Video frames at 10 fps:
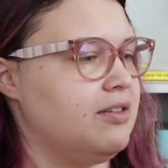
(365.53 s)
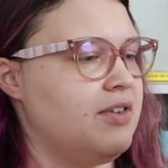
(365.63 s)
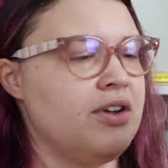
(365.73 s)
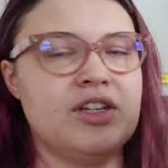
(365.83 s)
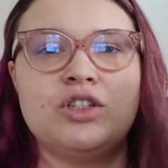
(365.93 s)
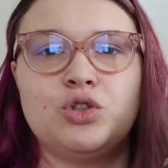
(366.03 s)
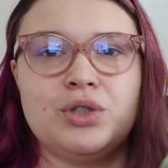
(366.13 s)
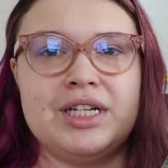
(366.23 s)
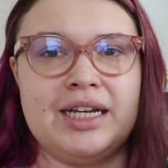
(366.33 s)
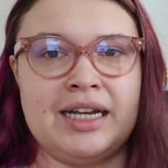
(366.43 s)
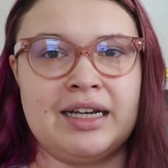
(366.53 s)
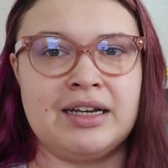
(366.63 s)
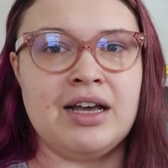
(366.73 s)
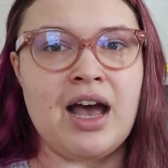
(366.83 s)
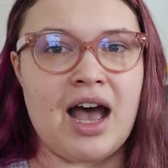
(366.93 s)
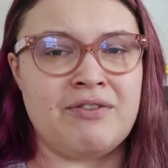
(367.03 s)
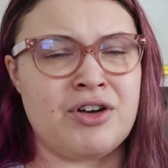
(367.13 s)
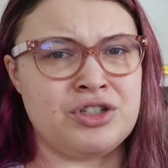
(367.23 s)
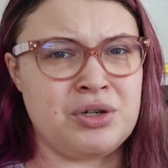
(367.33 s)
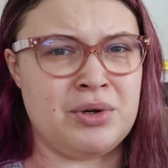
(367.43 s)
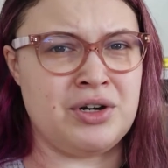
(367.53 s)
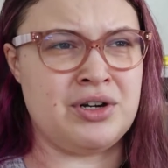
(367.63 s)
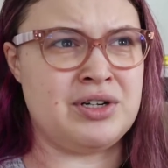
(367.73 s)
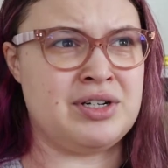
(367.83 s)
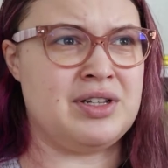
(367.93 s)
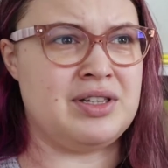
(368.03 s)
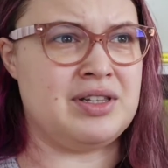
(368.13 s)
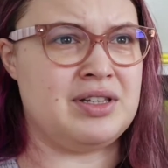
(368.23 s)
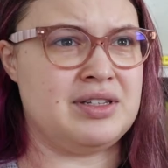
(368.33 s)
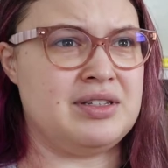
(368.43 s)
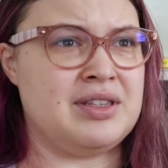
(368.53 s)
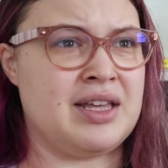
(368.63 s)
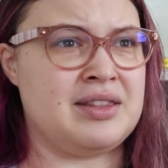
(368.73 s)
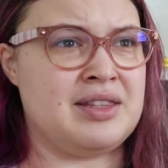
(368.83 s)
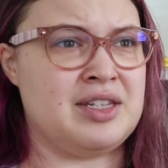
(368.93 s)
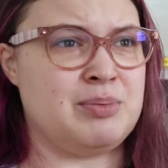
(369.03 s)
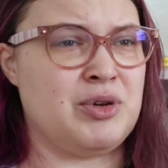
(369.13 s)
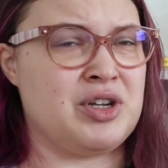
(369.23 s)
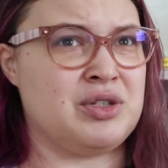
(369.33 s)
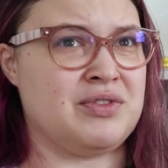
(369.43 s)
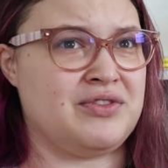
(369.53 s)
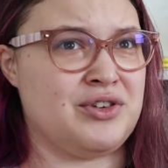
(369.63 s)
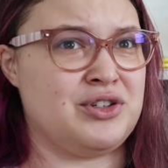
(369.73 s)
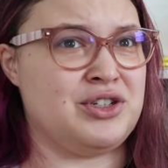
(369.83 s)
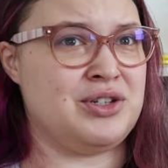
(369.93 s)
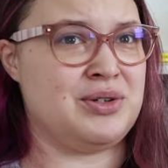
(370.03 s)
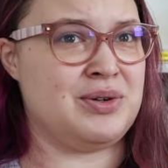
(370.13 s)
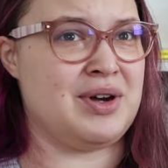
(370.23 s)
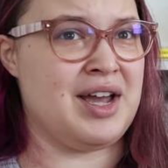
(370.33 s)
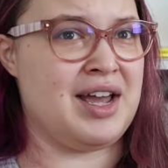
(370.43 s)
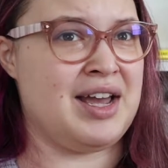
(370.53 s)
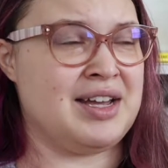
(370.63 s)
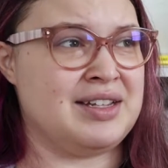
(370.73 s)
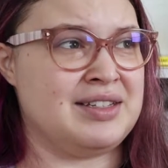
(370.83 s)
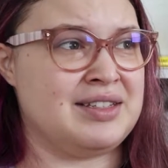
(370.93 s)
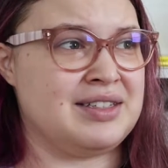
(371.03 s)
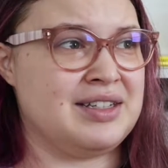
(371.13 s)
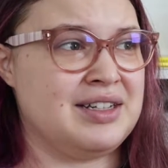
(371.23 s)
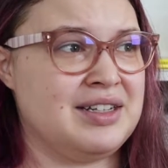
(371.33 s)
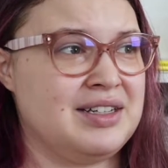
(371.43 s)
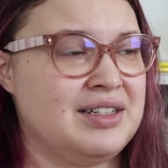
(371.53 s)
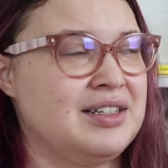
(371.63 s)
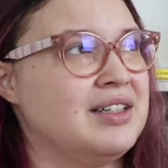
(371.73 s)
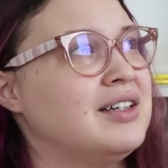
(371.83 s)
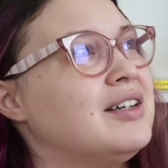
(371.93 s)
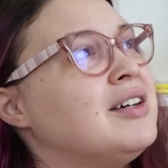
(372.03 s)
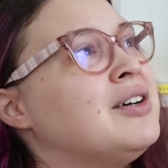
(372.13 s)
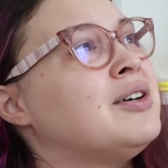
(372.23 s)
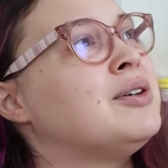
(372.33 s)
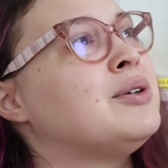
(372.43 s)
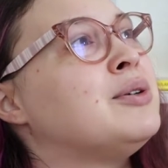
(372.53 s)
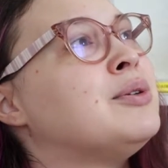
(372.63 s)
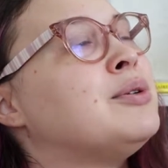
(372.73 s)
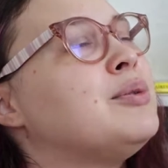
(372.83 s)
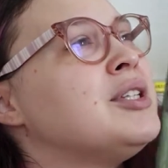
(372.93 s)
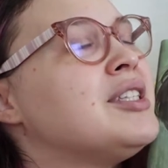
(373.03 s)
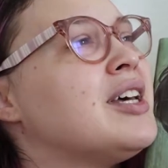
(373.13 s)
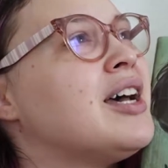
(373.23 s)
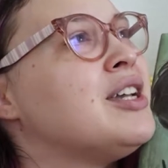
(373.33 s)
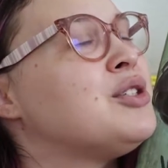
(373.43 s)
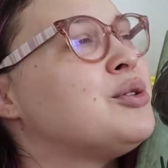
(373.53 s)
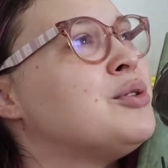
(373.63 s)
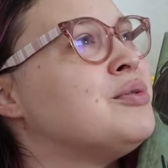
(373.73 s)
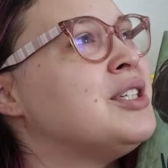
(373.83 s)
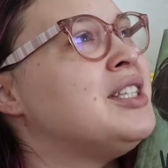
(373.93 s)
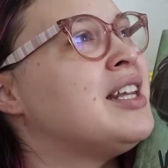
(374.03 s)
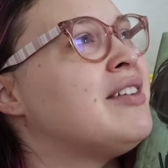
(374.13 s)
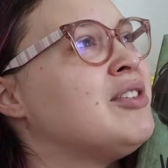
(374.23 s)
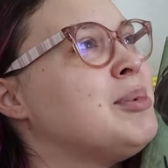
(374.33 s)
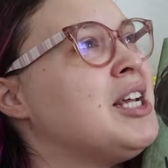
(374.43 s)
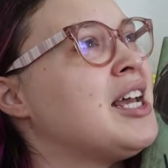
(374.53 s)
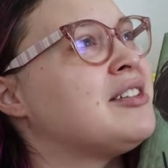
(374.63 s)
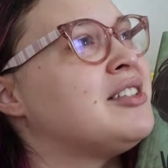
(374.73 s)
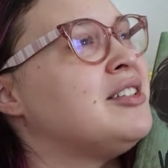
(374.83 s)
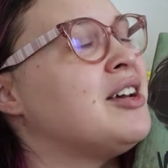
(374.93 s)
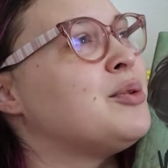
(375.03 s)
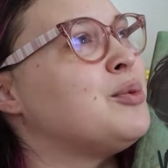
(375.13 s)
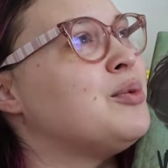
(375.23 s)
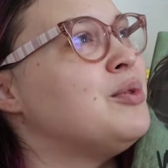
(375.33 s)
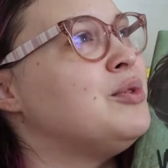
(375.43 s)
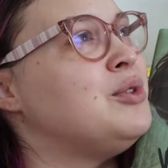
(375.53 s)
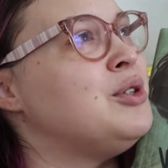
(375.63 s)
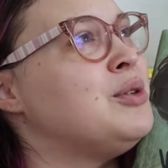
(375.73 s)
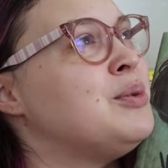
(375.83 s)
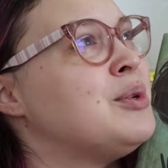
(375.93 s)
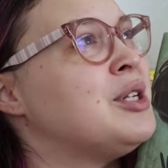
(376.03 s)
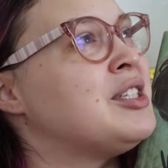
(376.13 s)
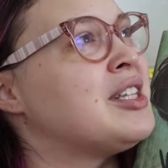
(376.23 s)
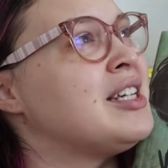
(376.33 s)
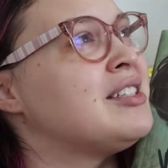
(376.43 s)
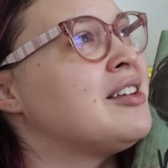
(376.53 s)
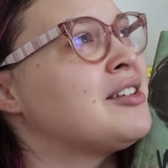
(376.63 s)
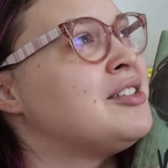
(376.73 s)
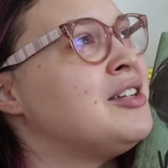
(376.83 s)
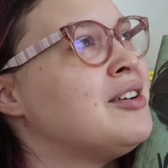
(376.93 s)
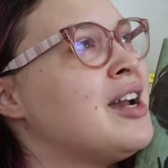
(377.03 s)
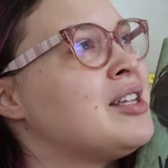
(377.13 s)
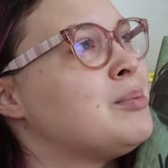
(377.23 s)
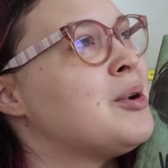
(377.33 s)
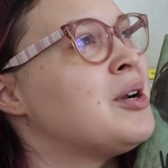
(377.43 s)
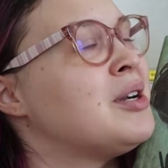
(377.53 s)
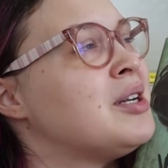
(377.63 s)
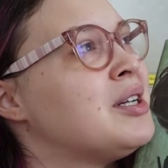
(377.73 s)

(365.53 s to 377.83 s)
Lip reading: Very intriguing. I've also heard that this book is referred to as, what's the high school read that everybody has to do when it's like sucks to your asthma?